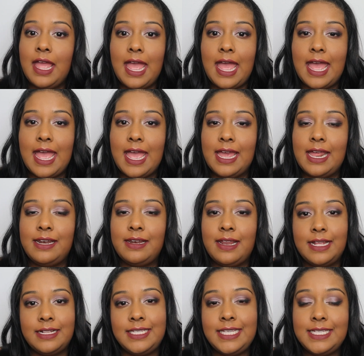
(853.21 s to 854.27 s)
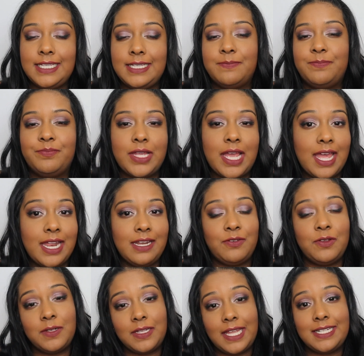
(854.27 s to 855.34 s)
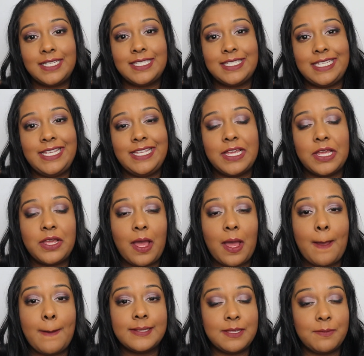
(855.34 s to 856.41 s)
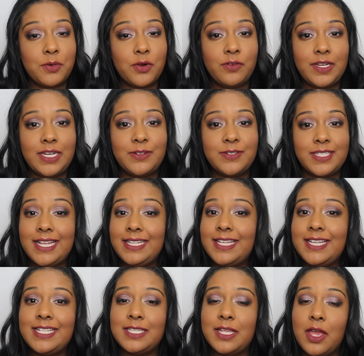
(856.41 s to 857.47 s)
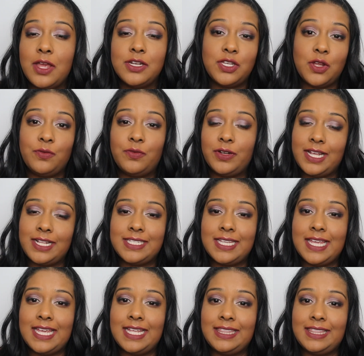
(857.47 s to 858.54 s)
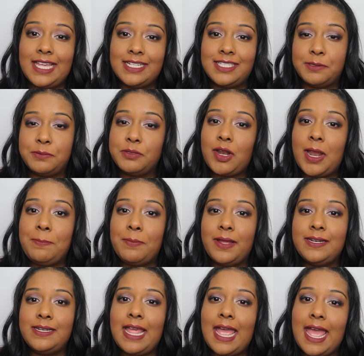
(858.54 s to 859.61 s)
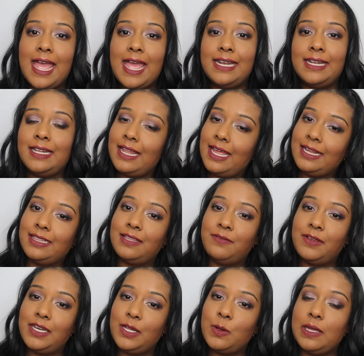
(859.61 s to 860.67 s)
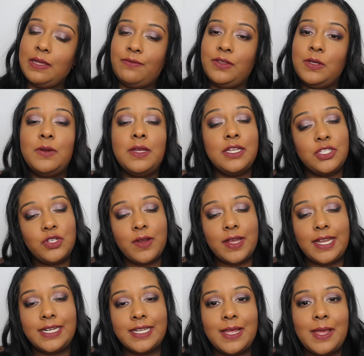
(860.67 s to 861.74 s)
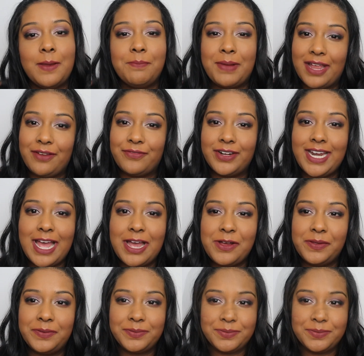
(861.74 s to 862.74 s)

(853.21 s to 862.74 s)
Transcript: and it's easy. And if you would like to see some more videos like this, don't forget to hit that subscribe button and like the video if you enjoyed. Bye for now.